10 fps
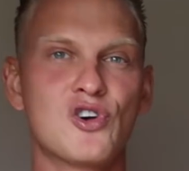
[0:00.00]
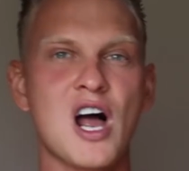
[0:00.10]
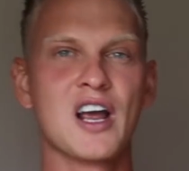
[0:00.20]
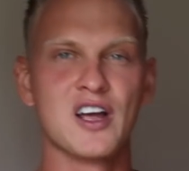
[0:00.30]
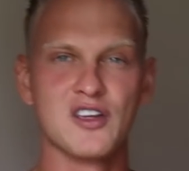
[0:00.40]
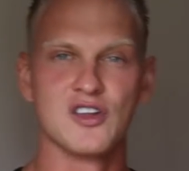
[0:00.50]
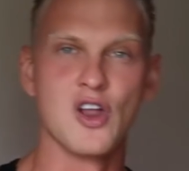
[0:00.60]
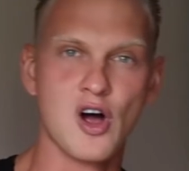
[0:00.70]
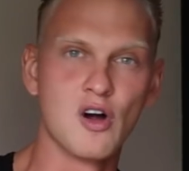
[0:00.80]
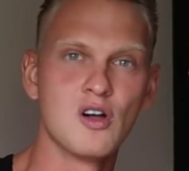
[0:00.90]
Drago, you
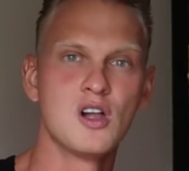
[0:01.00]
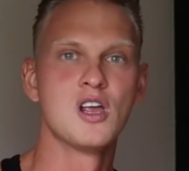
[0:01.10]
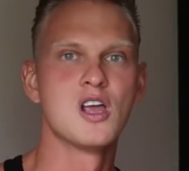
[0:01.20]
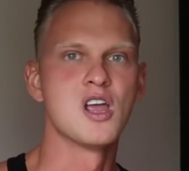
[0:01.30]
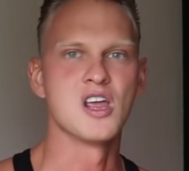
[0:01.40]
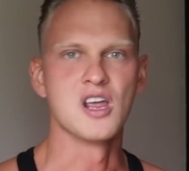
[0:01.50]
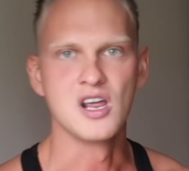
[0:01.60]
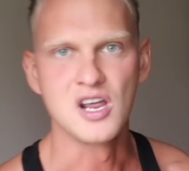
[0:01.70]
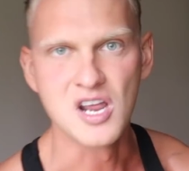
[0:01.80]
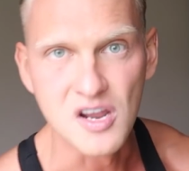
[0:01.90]
know.
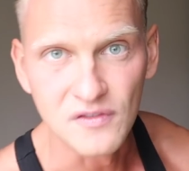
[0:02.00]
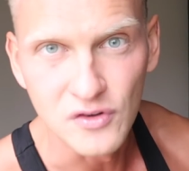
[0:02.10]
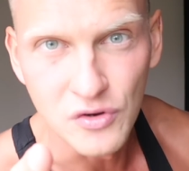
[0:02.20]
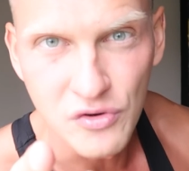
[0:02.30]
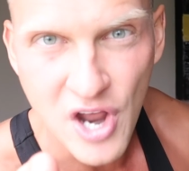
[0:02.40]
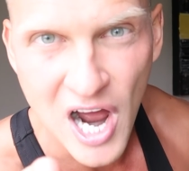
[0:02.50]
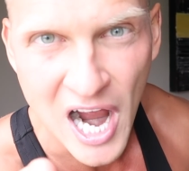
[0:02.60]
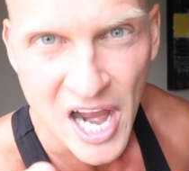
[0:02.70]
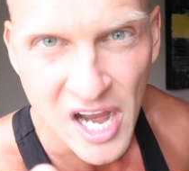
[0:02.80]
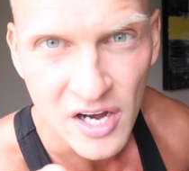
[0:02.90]
If you
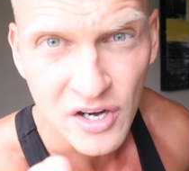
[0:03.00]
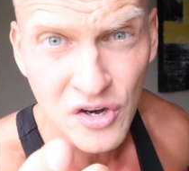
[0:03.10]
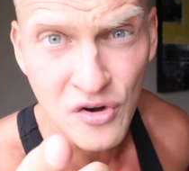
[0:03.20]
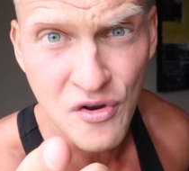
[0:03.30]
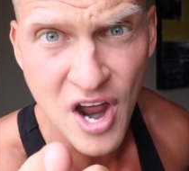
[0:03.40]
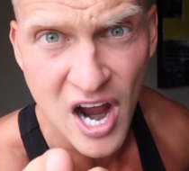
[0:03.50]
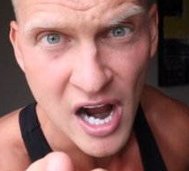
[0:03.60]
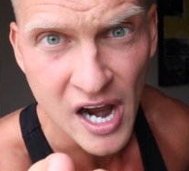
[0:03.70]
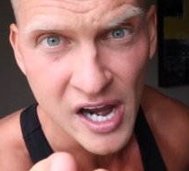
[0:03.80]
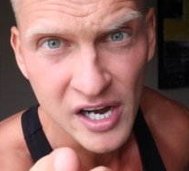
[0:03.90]
die, you
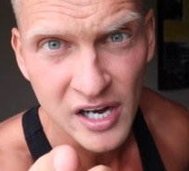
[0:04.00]
die.